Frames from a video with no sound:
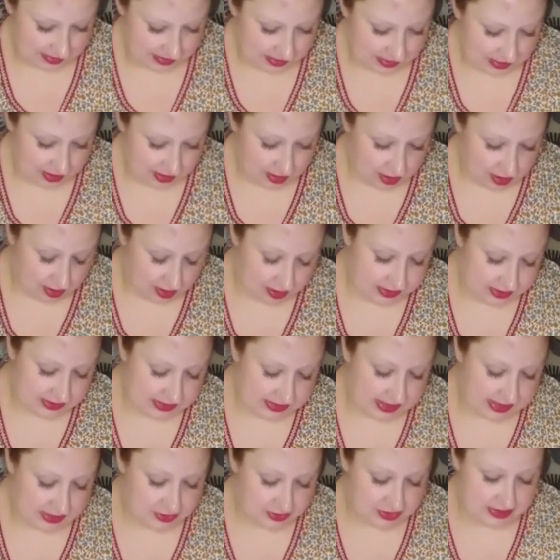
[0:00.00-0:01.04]
Our
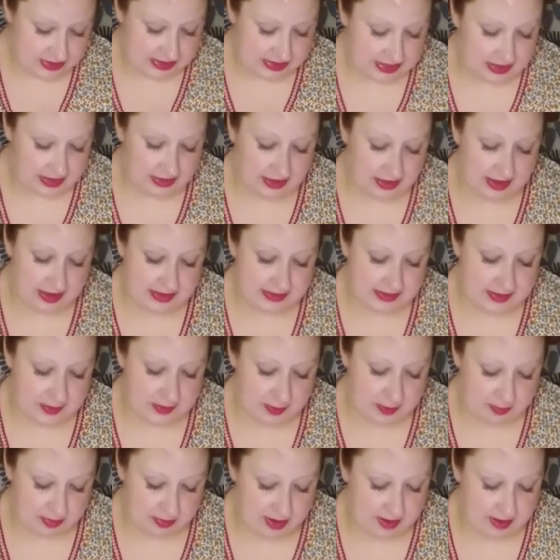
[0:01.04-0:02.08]
sages tell us that the
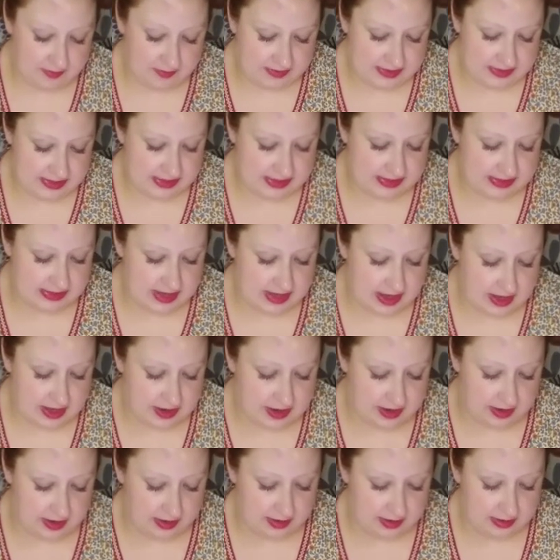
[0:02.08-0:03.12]
prophetess Hannah
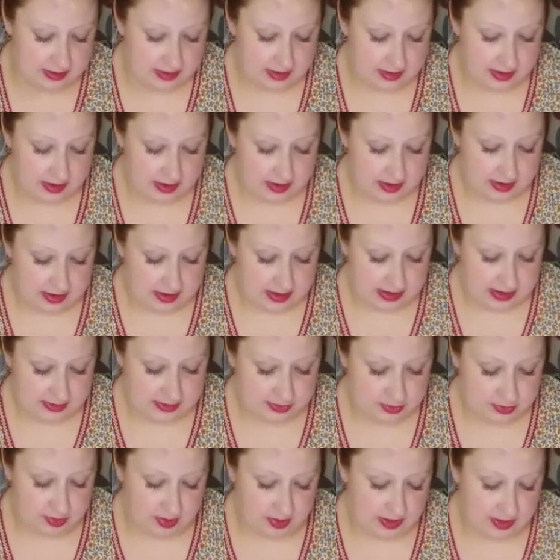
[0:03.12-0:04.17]
has taught
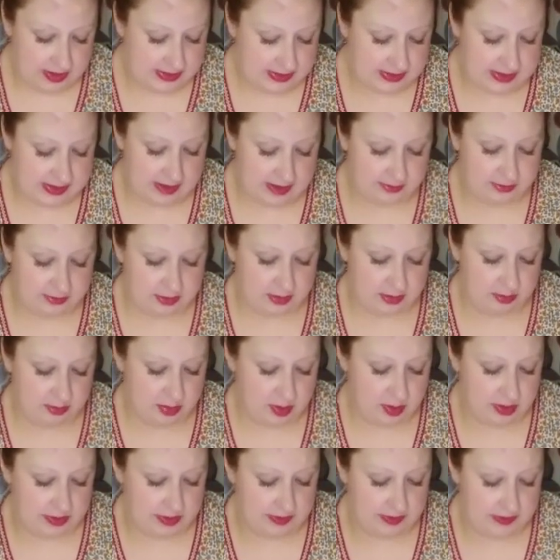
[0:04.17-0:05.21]
us several important
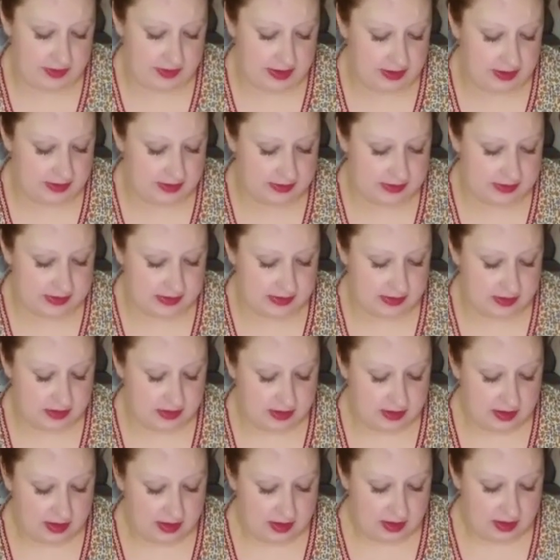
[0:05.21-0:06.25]
things.
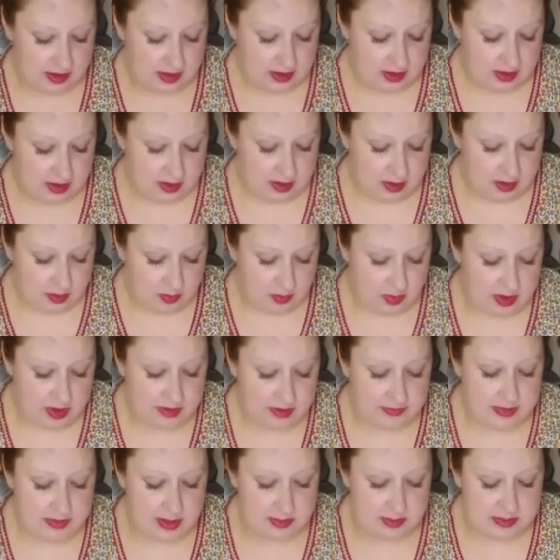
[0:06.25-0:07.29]
One of
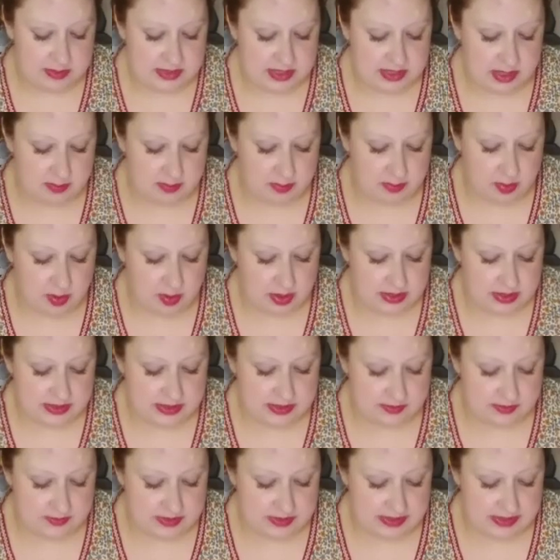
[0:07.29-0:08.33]
them is the importance of
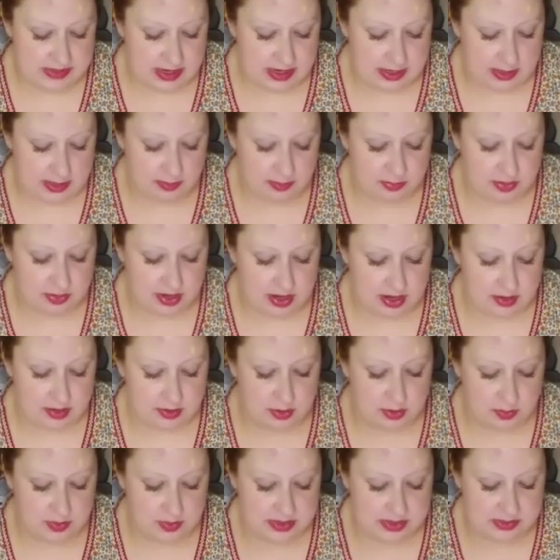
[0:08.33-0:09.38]
reciting prayer in a
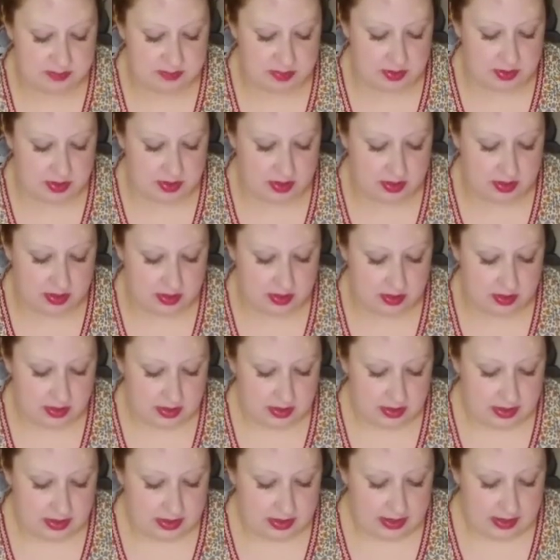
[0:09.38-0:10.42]
whisper.
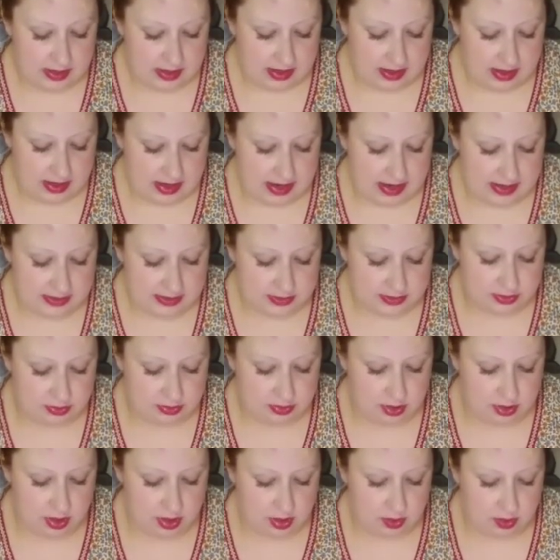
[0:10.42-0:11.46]
As you
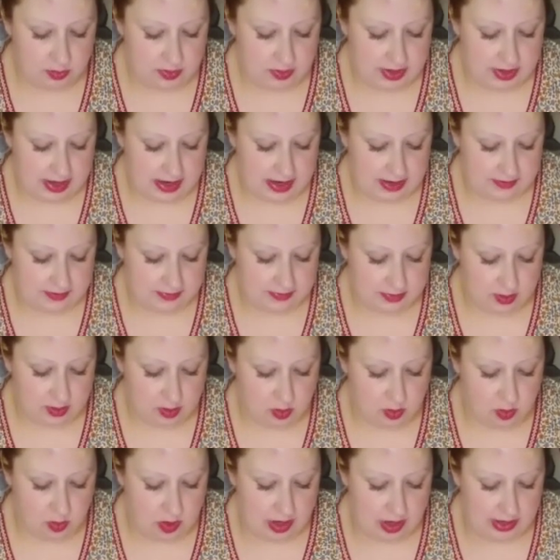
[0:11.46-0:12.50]
know, we have the
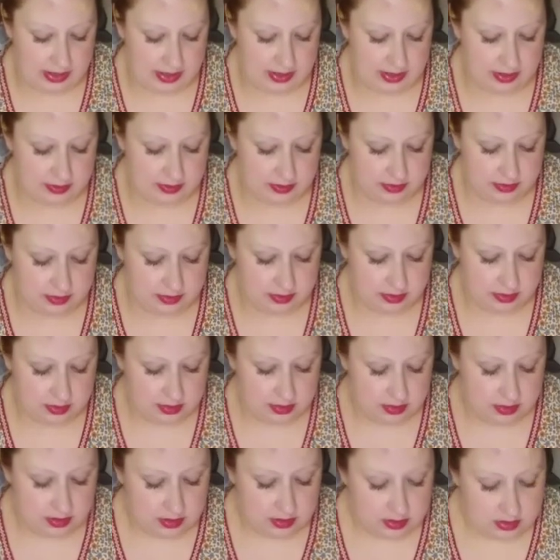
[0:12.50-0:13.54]
quiet
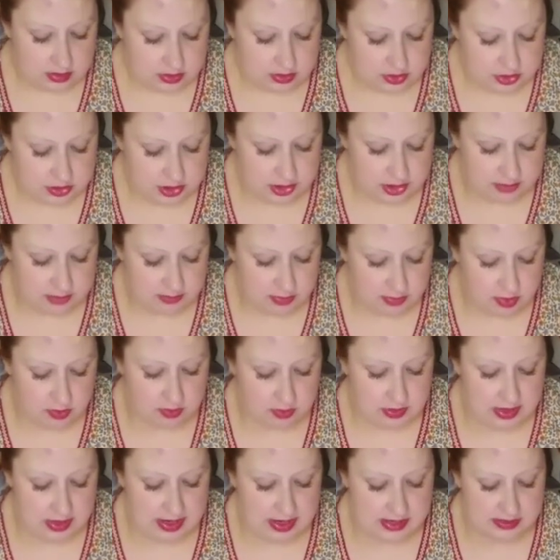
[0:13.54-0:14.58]
Shemon
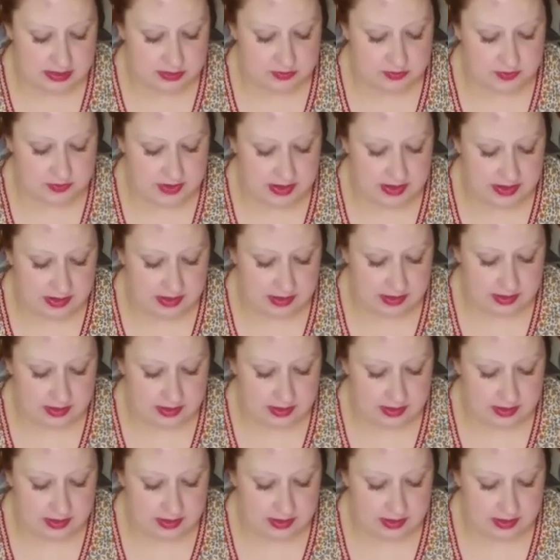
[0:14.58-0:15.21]
Esrei,